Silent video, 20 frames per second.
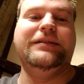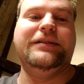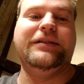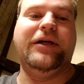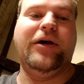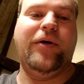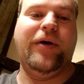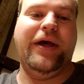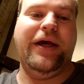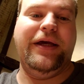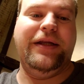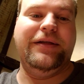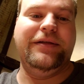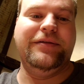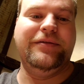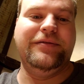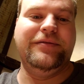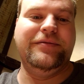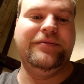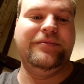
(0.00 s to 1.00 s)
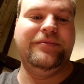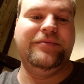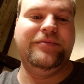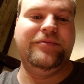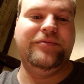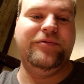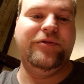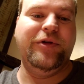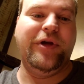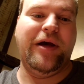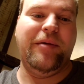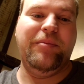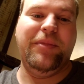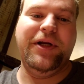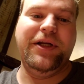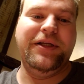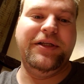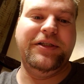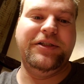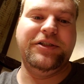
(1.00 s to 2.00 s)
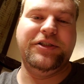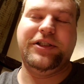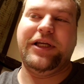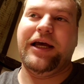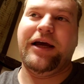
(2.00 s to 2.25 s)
Go ahead. You got money to just